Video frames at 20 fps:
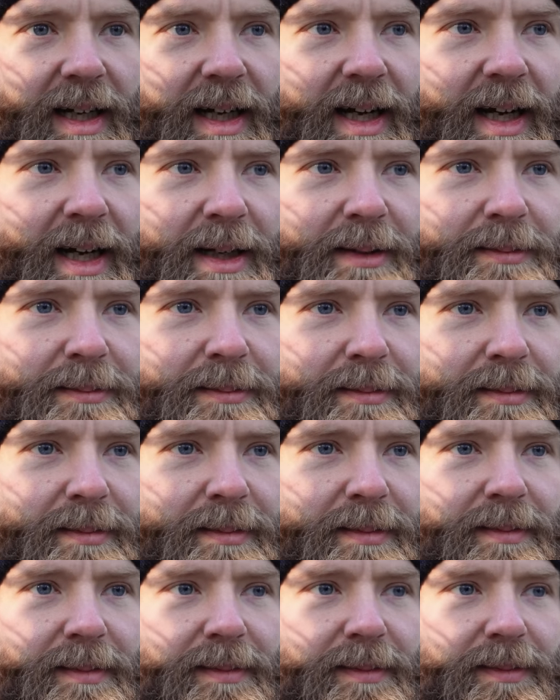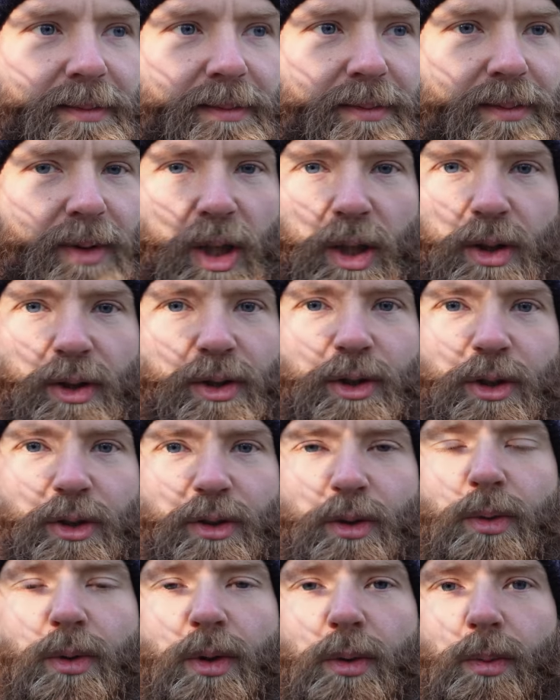um,
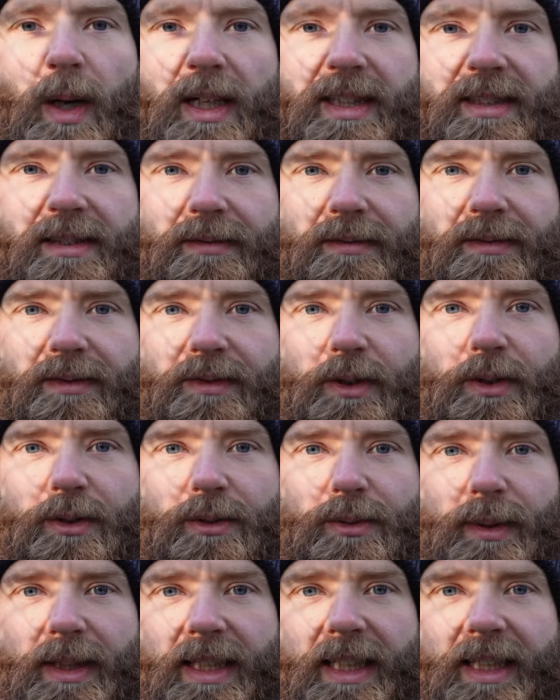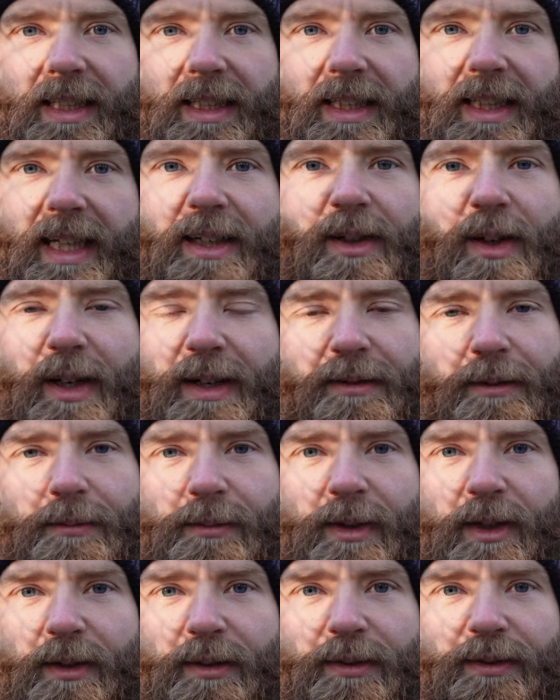just all the Western foods we eat, they're not even
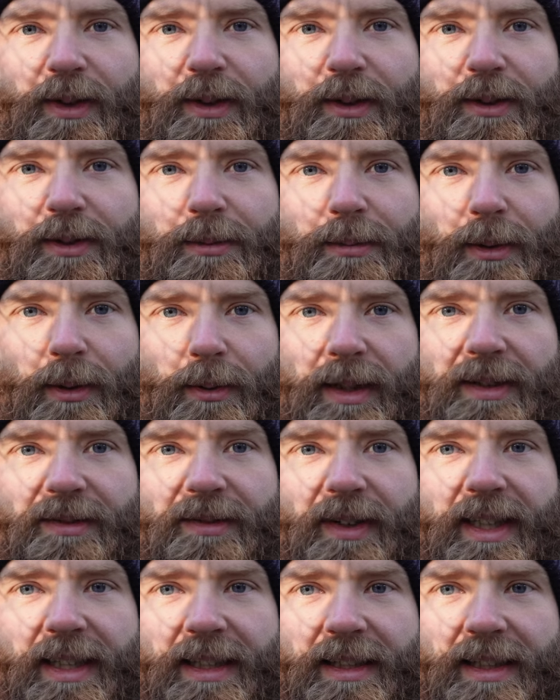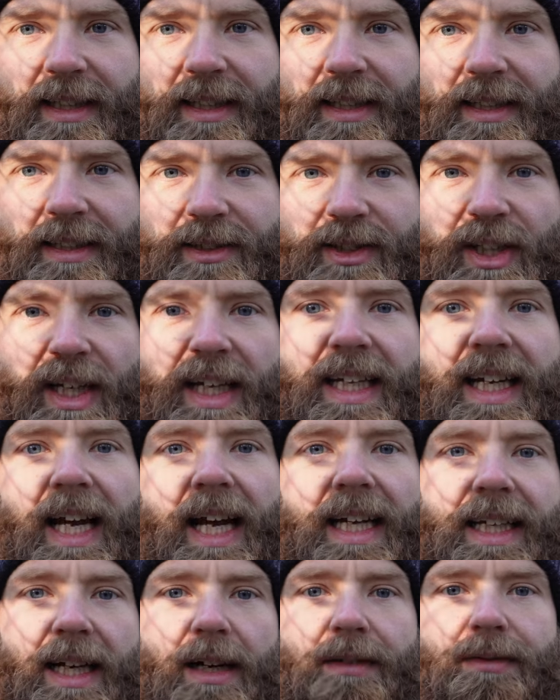real foods, but we think to eat
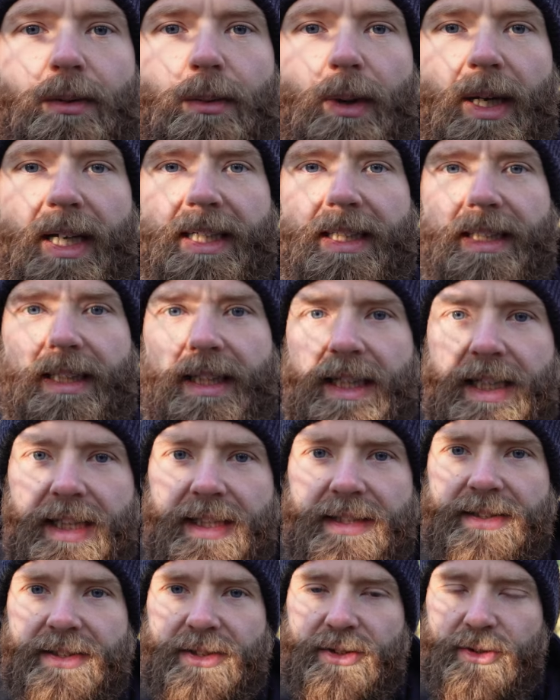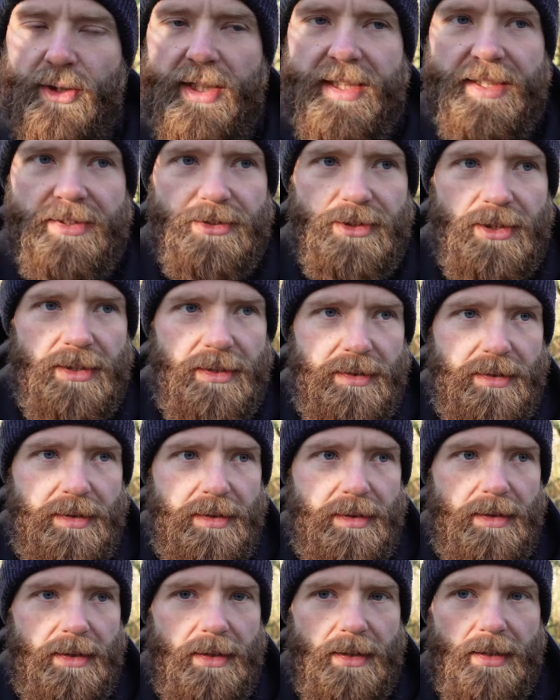any other way is strange.
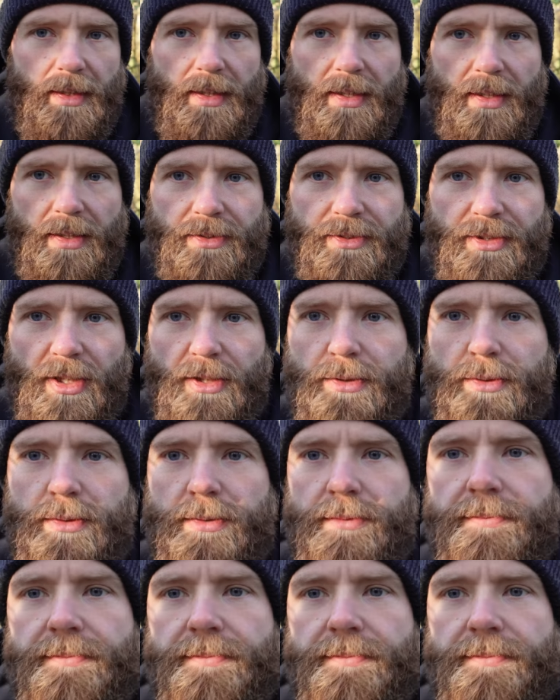So